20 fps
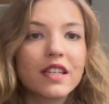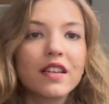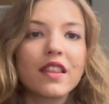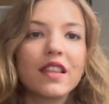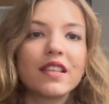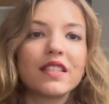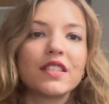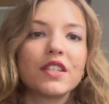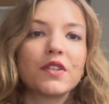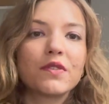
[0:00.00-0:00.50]

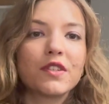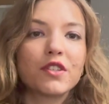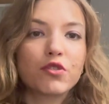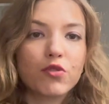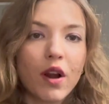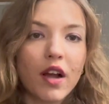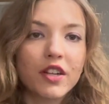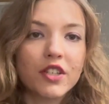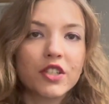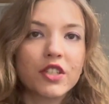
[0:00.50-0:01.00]
this year is
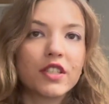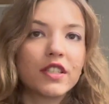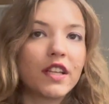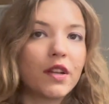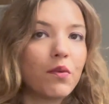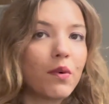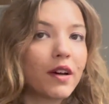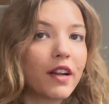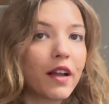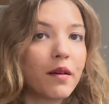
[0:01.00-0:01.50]
structured
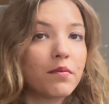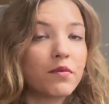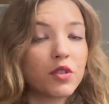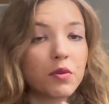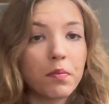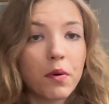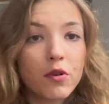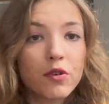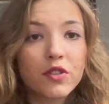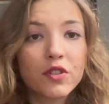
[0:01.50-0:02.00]
and what I'm
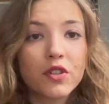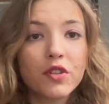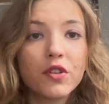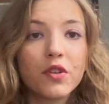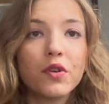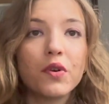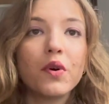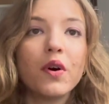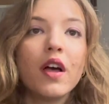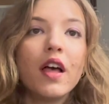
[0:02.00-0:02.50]
supposed to
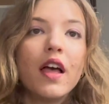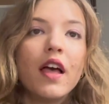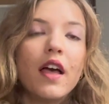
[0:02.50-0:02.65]
do,